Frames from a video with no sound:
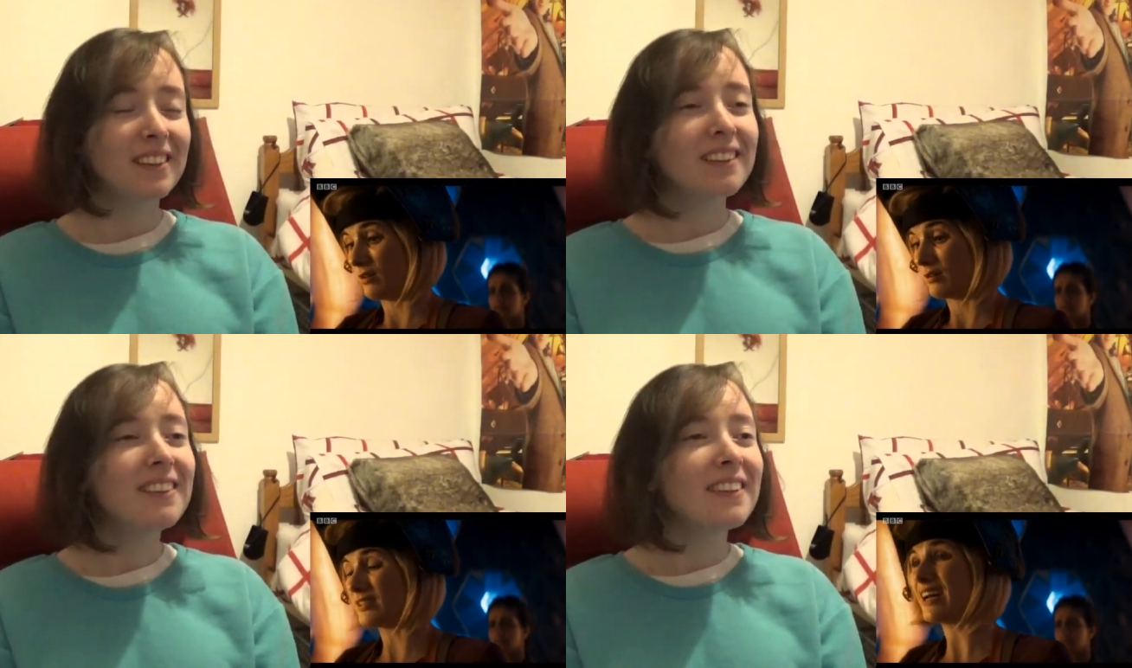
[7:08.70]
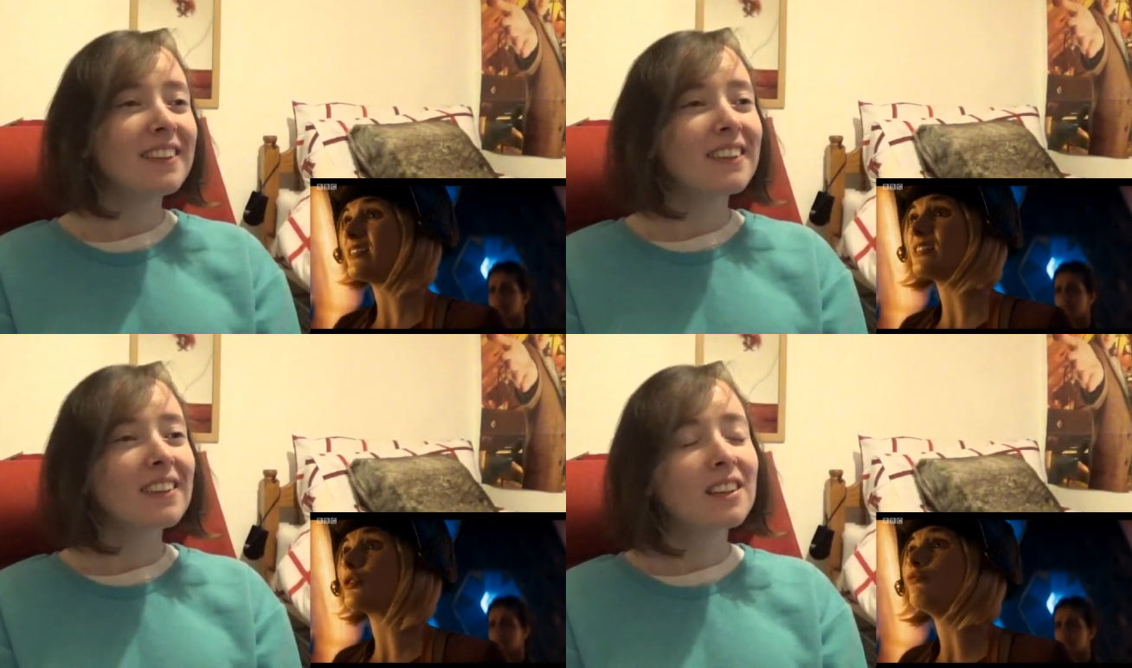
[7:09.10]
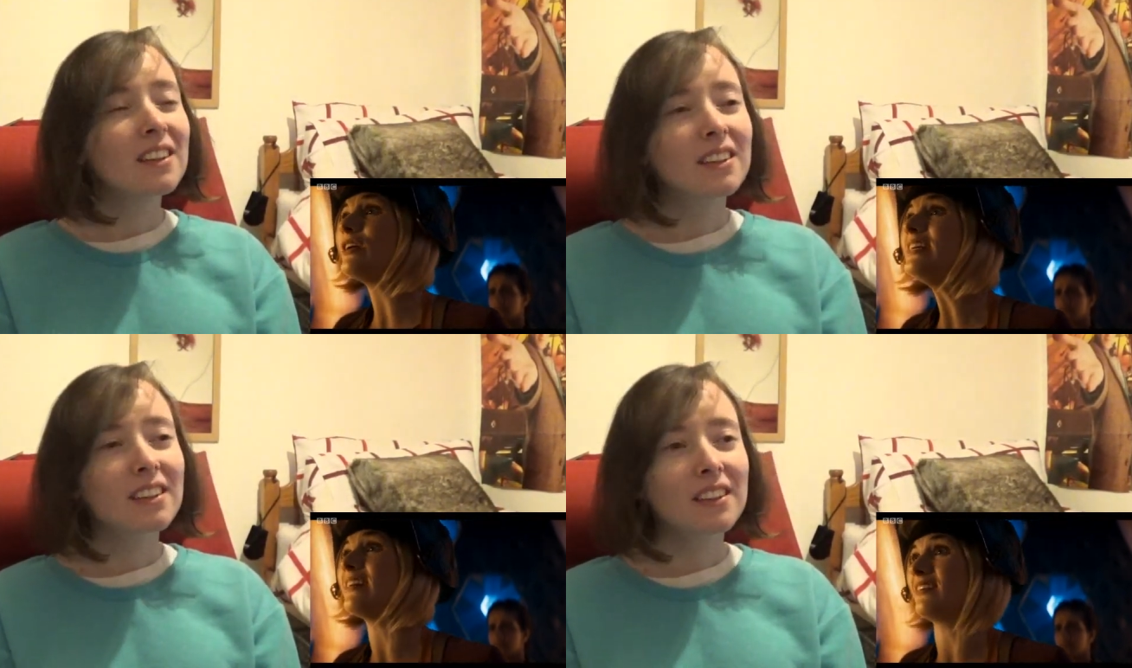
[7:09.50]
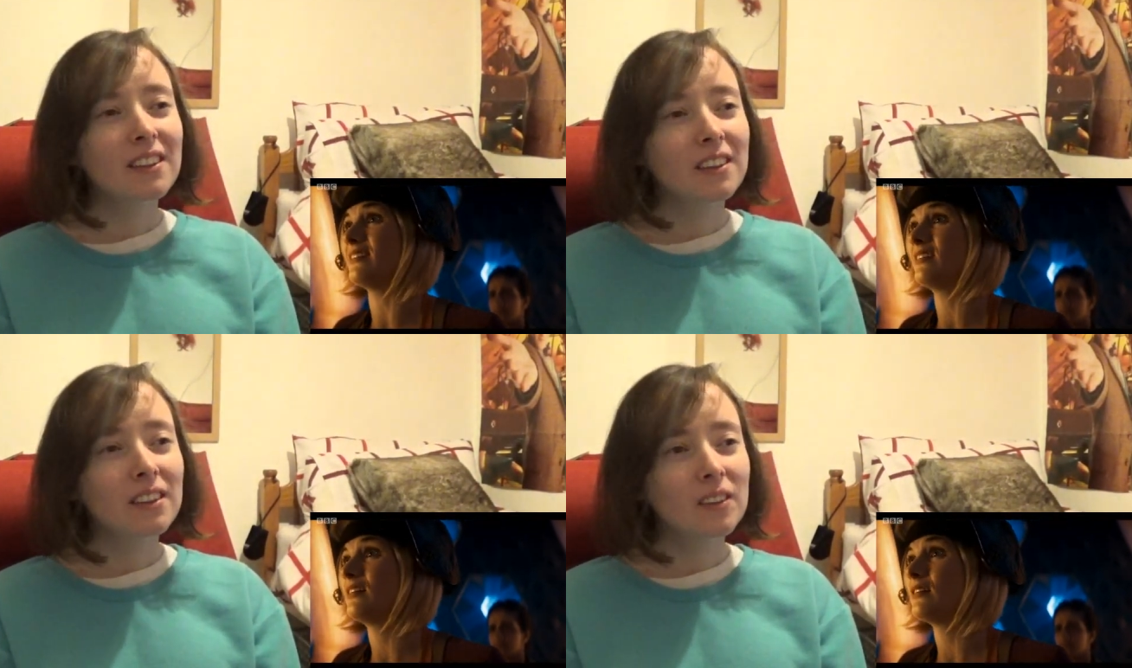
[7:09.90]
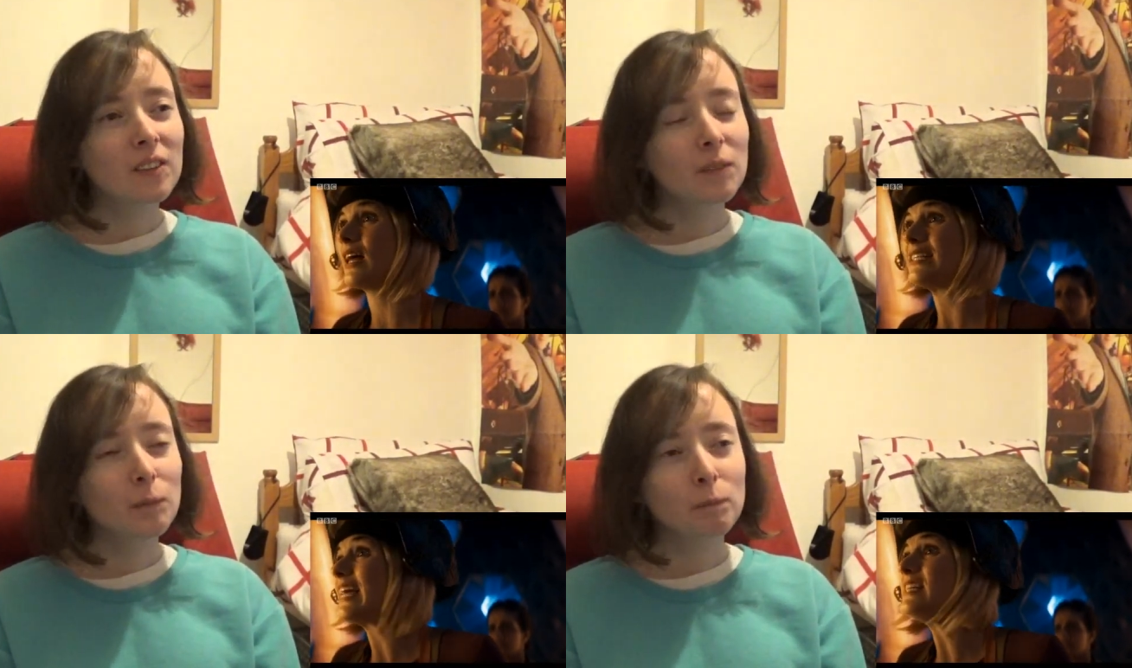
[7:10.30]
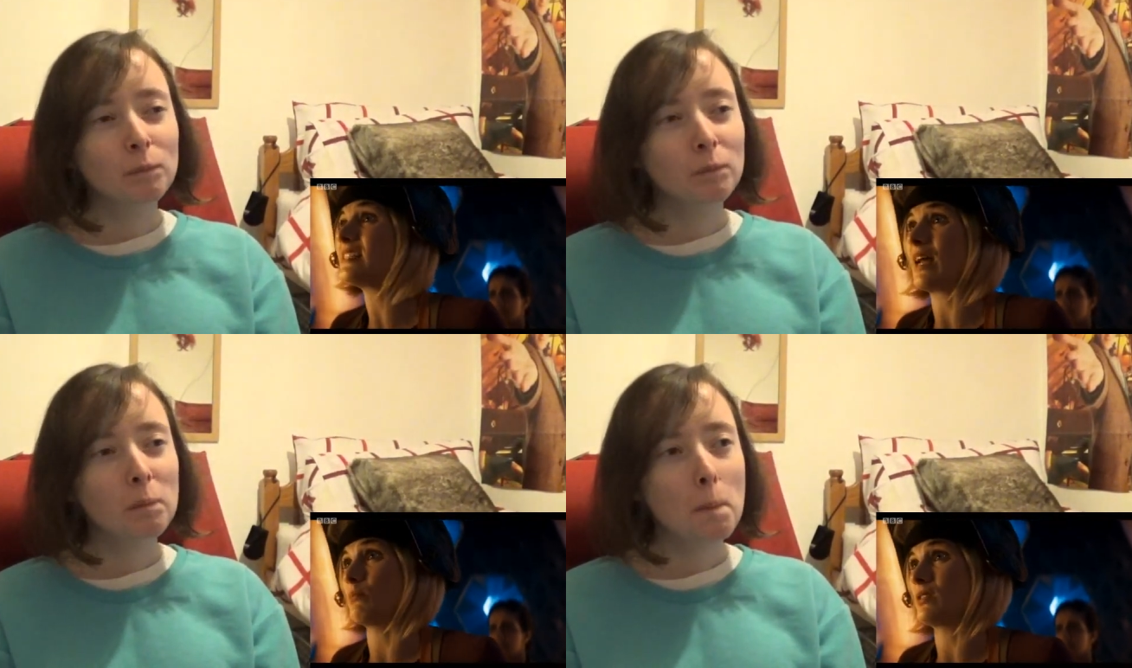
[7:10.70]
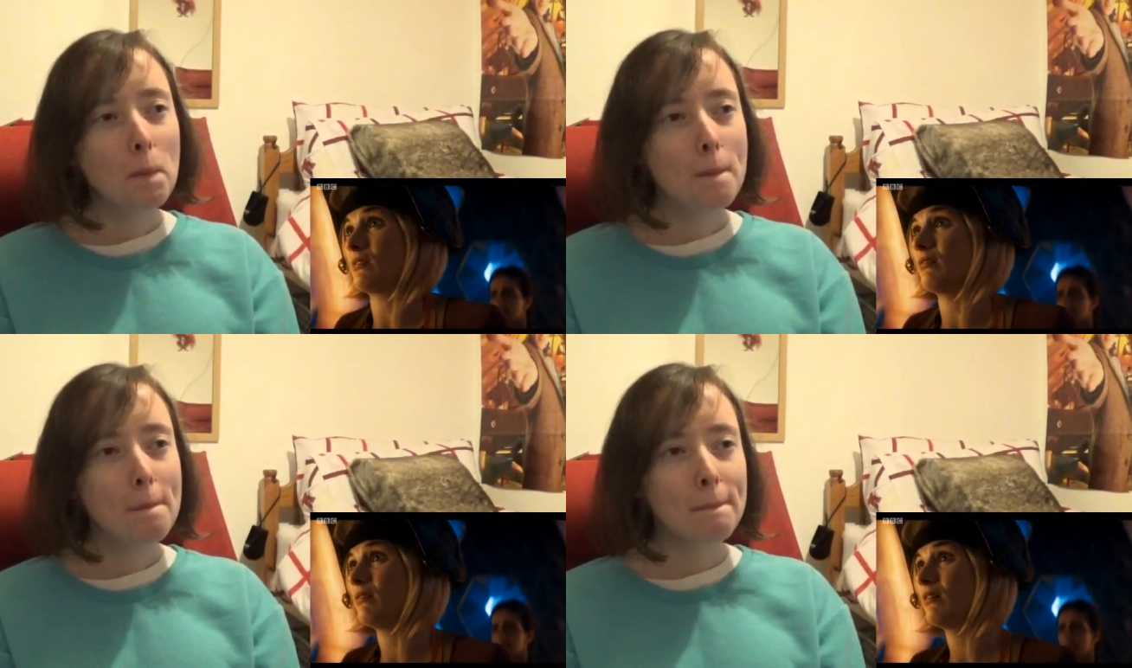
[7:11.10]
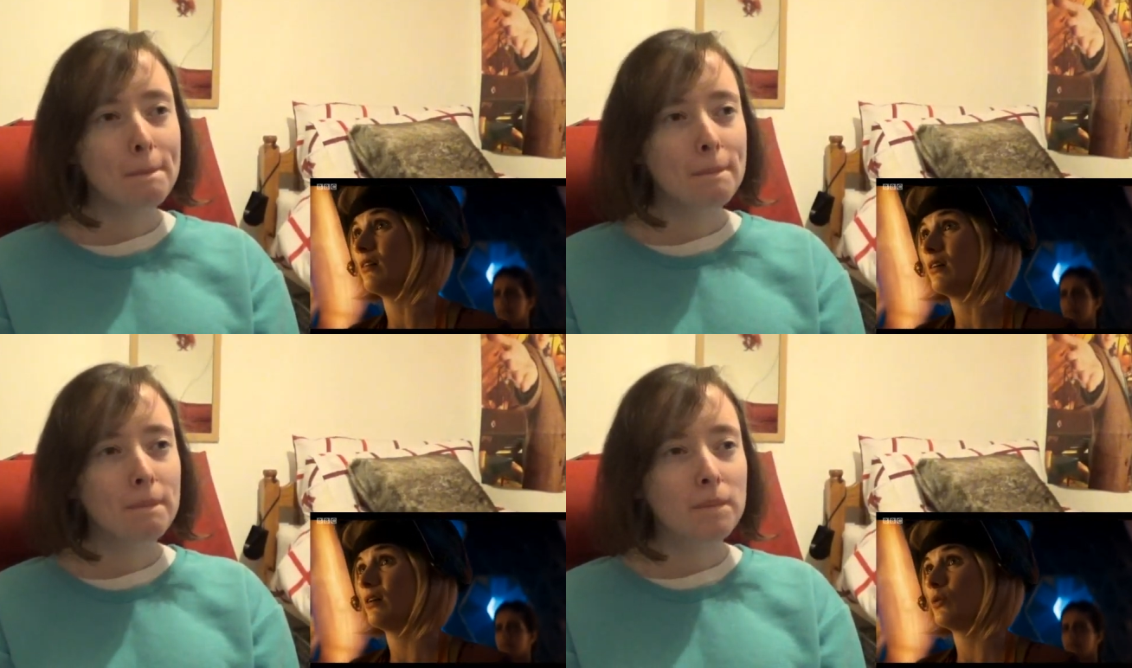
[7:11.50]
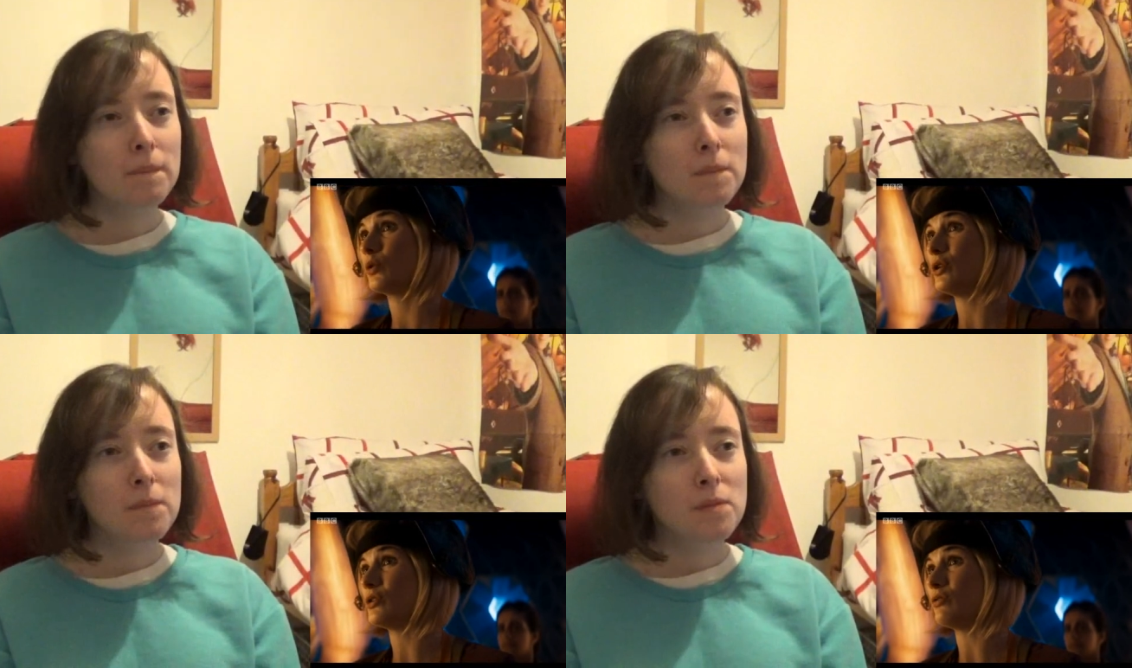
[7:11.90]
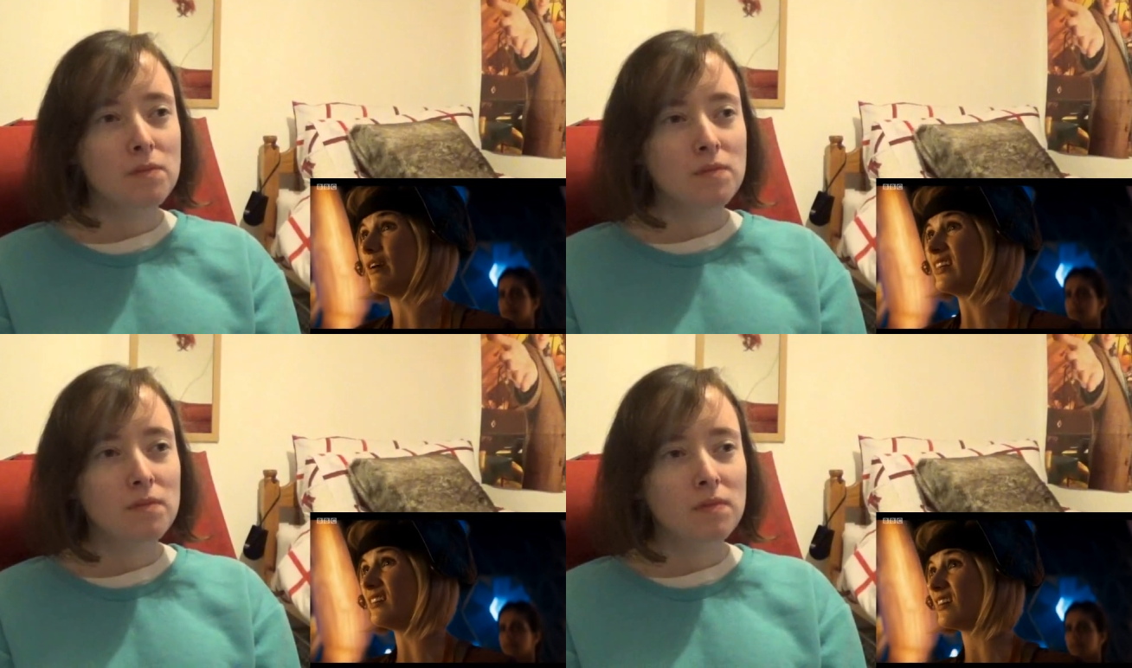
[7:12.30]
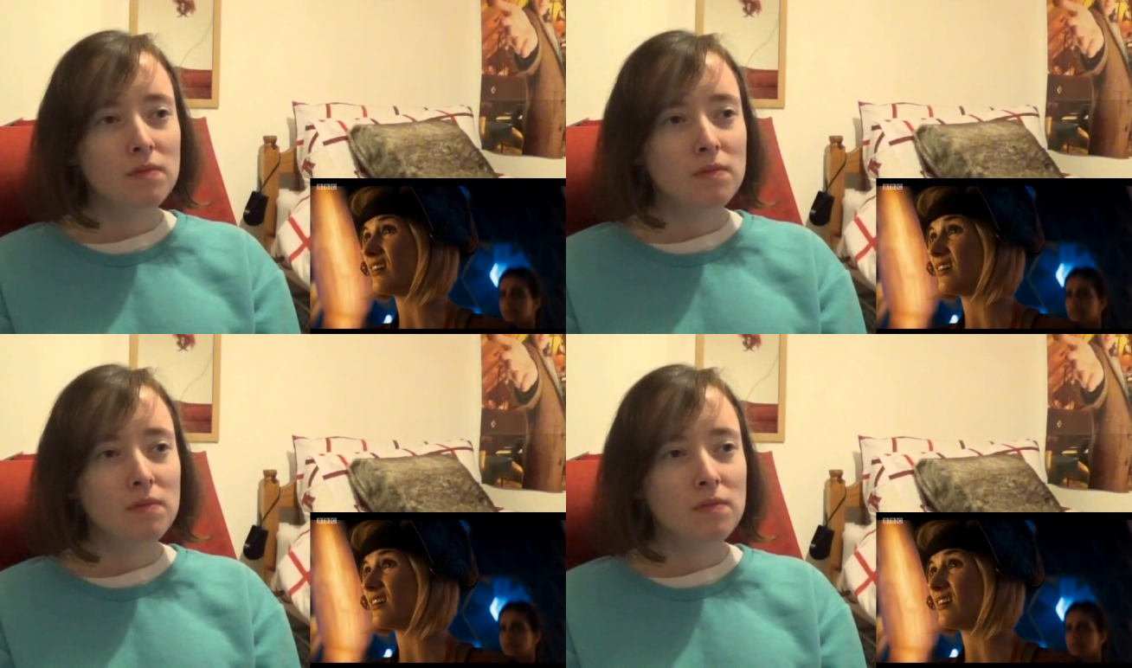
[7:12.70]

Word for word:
Speaker 1: The TARDIS can read it, like date stamps. What do you two reckon?